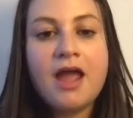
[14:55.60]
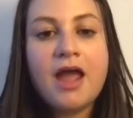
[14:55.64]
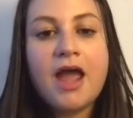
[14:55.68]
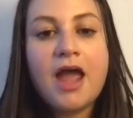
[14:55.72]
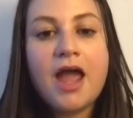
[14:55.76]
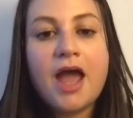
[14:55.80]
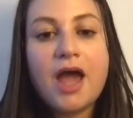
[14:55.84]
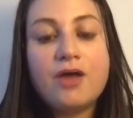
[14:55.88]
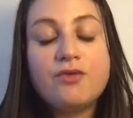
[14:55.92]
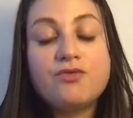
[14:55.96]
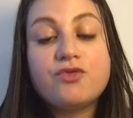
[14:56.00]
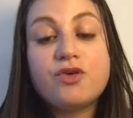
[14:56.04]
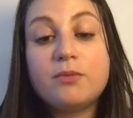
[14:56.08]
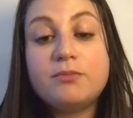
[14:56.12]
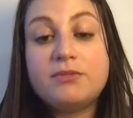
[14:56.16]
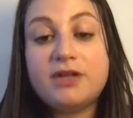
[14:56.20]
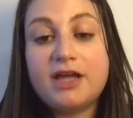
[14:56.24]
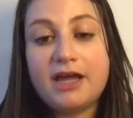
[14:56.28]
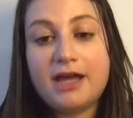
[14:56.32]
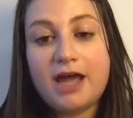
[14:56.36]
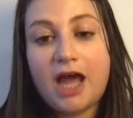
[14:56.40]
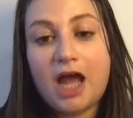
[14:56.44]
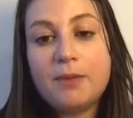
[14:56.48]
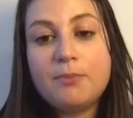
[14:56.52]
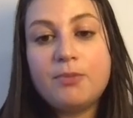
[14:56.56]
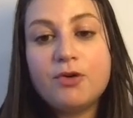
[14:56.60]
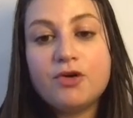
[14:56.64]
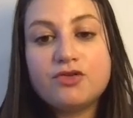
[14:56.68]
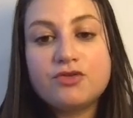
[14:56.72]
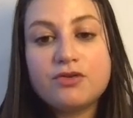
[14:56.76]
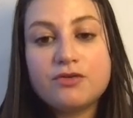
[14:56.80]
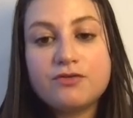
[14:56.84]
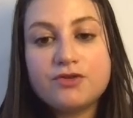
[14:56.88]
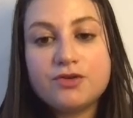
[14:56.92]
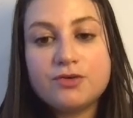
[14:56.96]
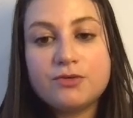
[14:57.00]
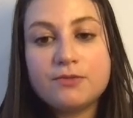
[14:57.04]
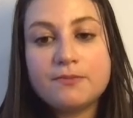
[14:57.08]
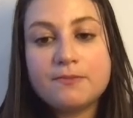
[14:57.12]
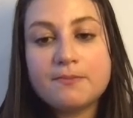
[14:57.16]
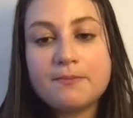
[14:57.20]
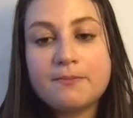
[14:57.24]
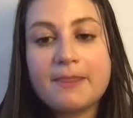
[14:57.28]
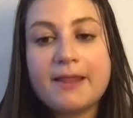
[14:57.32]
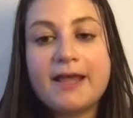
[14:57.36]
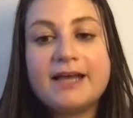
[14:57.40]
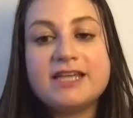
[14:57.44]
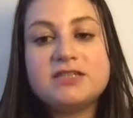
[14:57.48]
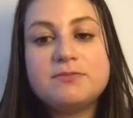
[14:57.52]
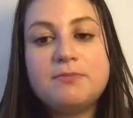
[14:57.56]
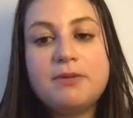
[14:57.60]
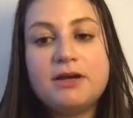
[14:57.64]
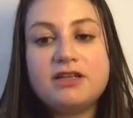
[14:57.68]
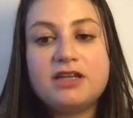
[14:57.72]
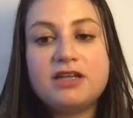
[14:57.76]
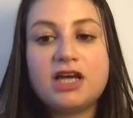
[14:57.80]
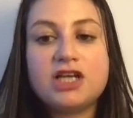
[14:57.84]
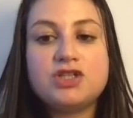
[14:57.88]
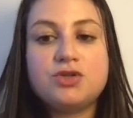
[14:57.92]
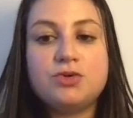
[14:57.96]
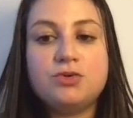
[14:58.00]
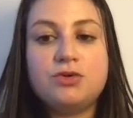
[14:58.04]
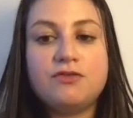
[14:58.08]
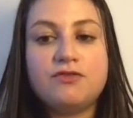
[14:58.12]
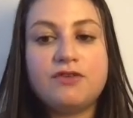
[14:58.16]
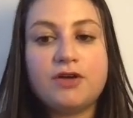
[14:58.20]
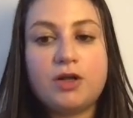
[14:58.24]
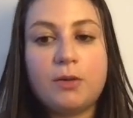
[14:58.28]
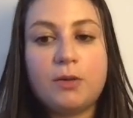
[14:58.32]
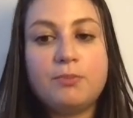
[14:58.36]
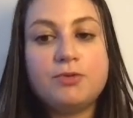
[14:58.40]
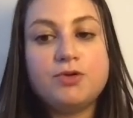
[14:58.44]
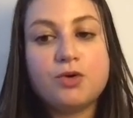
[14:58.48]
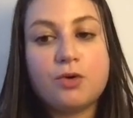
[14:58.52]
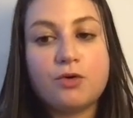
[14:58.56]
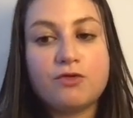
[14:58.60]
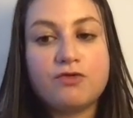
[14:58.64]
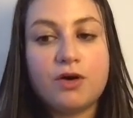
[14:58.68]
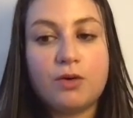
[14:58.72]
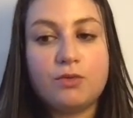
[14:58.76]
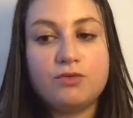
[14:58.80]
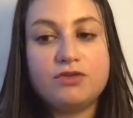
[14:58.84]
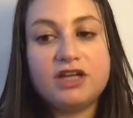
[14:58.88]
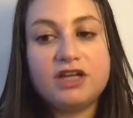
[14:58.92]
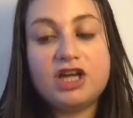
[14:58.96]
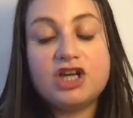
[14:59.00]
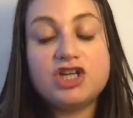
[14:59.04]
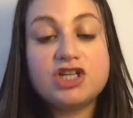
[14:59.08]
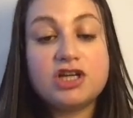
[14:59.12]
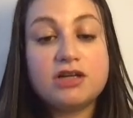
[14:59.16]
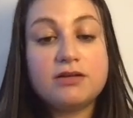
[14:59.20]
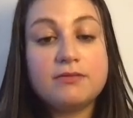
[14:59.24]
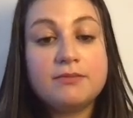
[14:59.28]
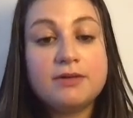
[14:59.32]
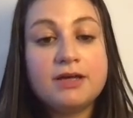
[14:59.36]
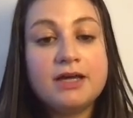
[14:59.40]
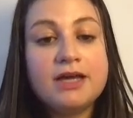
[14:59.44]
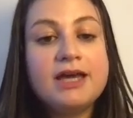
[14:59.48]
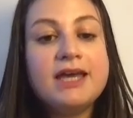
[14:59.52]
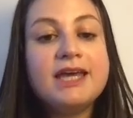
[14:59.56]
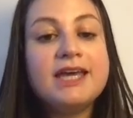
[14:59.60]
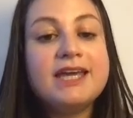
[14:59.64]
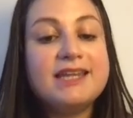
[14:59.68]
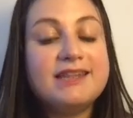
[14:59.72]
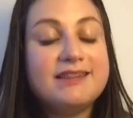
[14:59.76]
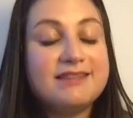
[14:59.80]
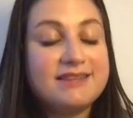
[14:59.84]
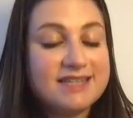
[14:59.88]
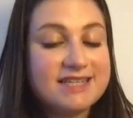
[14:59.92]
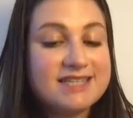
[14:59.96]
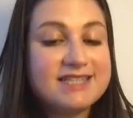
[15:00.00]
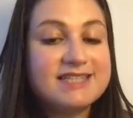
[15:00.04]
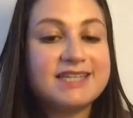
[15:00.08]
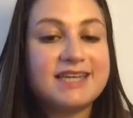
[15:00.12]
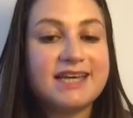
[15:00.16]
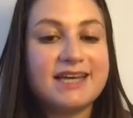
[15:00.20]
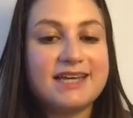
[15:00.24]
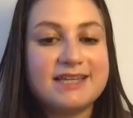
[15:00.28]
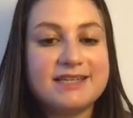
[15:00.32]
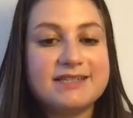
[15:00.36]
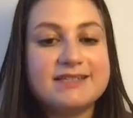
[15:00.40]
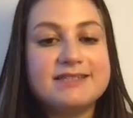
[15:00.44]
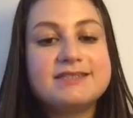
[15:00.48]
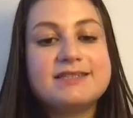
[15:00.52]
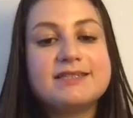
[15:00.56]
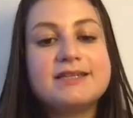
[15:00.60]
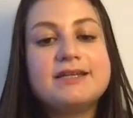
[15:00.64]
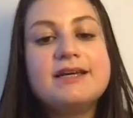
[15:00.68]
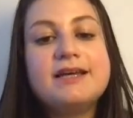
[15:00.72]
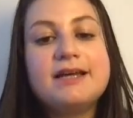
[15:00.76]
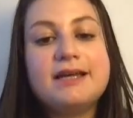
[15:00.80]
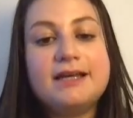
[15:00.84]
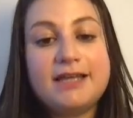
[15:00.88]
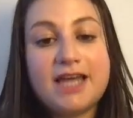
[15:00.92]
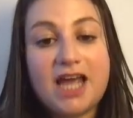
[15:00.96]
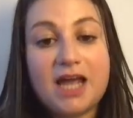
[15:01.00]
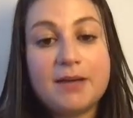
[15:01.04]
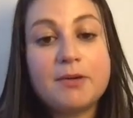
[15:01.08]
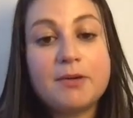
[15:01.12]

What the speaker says: And from the AI point of view, as better as you develop your foundation, in this case, game